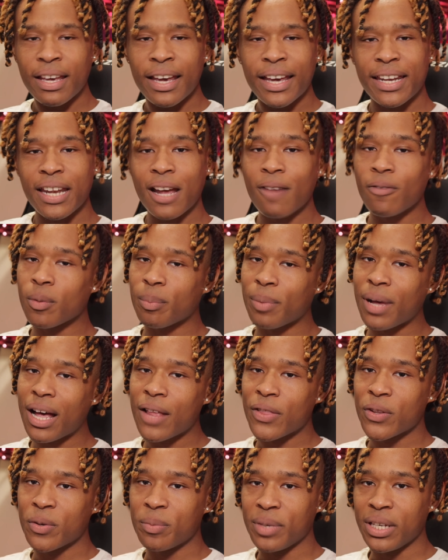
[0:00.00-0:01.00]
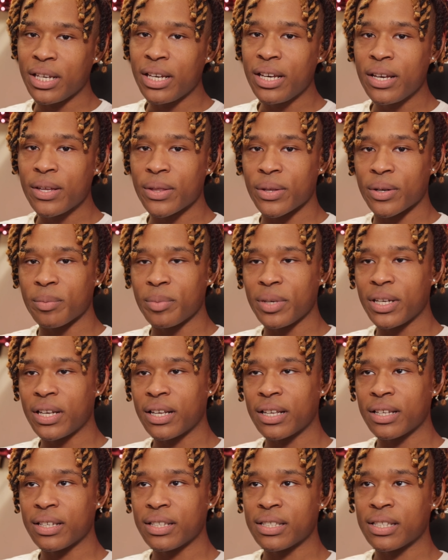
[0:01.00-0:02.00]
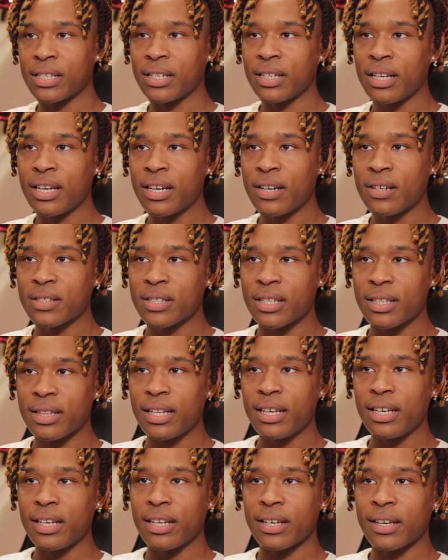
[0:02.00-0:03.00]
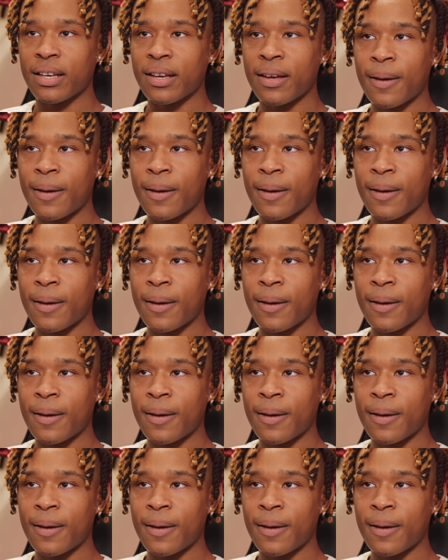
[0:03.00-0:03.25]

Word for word: it never bothered me either because here's the thing